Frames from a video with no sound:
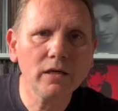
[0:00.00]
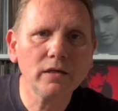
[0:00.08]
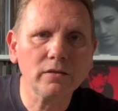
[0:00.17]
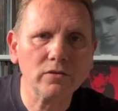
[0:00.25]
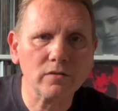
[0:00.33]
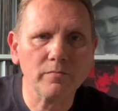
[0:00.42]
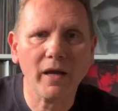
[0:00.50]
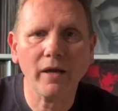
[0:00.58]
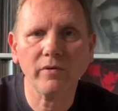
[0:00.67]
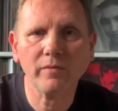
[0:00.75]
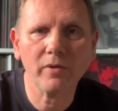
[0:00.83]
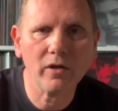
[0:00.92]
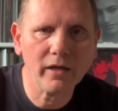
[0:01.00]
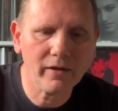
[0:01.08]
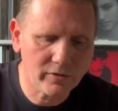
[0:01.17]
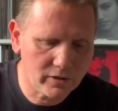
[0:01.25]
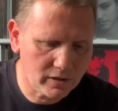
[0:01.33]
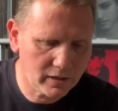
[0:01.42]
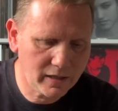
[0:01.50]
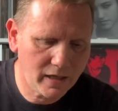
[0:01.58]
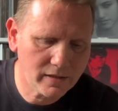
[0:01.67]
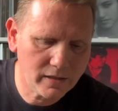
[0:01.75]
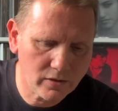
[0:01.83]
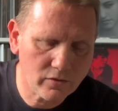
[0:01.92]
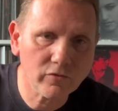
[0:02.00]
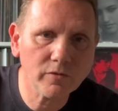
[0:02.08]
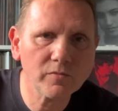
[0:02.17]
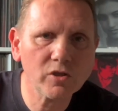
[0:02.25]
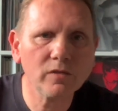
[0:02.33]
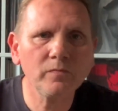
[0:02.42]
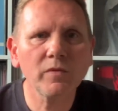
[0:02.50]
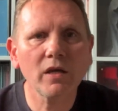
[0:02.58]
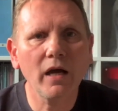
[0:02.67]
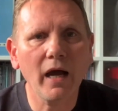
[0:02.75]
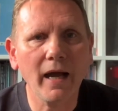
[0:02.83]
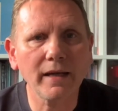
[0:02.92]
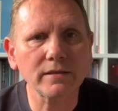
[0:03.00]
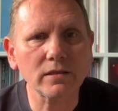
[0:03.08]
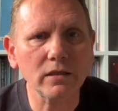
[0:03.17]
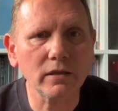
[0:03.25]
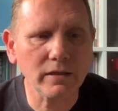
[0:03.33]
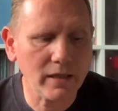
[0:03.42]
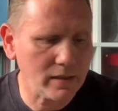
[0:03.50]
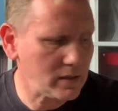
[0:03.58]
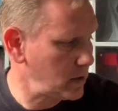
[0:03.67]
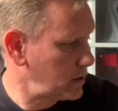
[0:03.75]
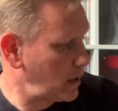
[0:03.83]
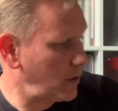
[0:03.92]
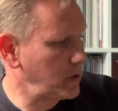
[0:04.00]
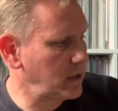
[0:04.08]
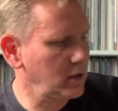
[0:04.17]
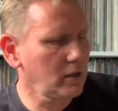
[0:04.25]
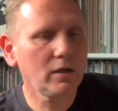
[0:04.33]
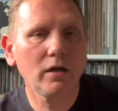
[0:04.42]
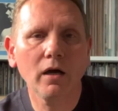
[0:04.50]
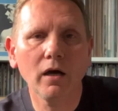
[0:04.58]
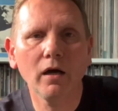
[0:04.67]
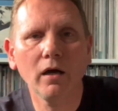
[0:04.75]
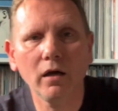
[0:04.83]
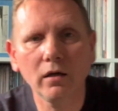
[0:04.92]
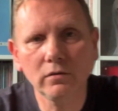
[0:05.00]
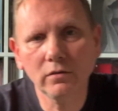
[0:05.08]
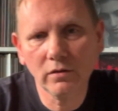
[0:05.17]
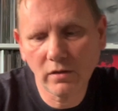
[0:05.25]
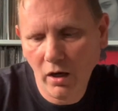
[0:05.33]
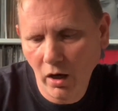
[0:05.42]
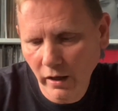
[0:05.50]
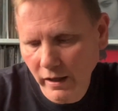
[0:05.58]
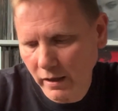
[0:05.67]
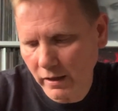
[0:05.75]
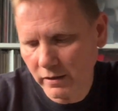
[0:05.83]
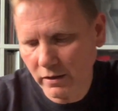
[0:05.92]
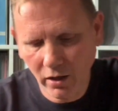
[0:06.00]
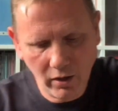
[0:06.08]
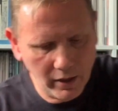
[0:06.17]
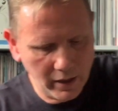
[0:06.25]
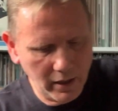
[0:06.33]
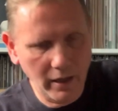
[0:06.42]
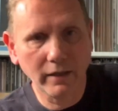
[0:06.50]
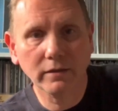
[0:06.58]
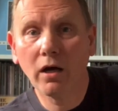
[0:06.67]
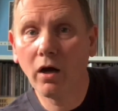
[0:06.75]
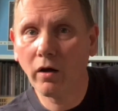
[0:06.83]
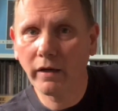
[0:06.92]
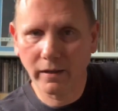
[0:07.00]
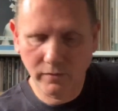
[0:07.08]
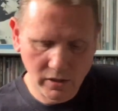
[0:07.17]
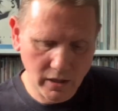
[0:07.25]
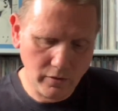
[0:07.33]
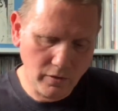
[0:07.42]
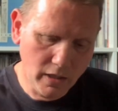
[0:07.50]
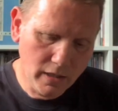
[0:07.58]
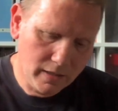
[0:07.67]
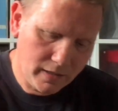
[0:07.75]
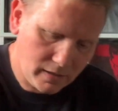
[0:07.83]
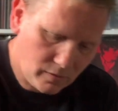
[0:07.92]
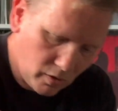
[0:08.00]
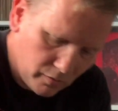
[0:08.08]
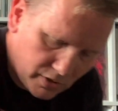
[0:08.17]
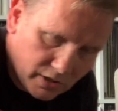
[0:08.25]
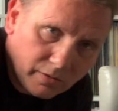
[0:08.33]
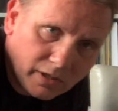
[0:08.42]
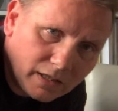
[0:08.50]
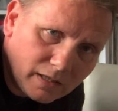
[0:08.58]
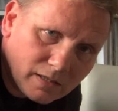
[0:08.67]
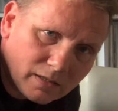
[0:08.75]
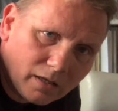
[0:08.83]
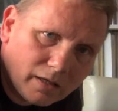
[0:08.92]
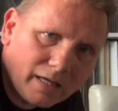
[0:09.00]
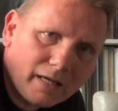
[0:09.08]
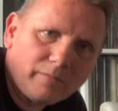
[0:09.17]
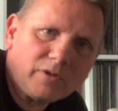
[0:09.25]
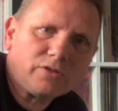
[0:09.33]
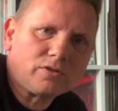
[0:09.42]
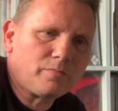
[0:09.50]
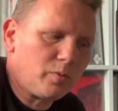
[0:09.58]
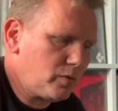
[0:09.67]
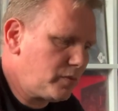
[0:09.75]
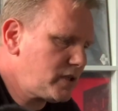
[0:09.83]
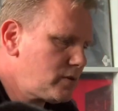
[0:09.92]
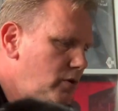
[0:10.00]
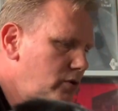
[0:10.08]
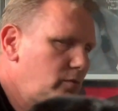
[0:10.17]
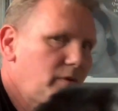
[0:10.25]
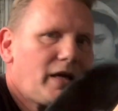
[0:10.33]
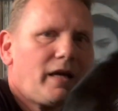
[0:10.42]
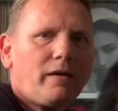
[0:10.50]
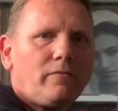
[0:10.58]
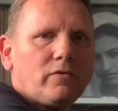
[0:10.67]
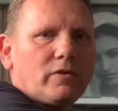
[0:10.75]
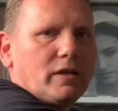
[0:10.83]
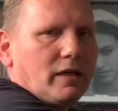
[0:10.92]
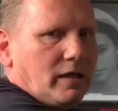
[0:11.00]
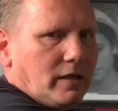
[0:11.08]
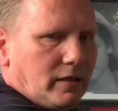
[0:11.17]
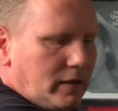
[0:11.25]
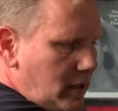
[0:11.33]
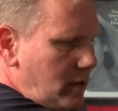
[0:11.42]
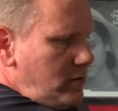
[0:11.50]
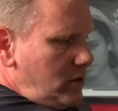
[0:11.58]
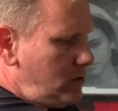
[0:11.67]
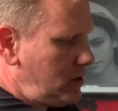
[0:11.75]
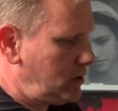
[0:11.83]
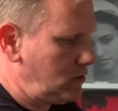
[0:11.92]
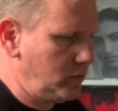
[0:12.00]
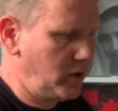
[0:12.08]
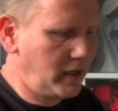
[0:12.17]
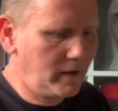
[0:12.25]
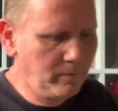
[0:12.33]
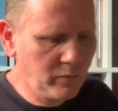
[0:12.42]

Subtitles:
Just bear with me, I have a cat interruption. And yeah, so they're going higher and higher and higher. So that's why we're doing this. Let me just put this one up there. There you go, you see it up there.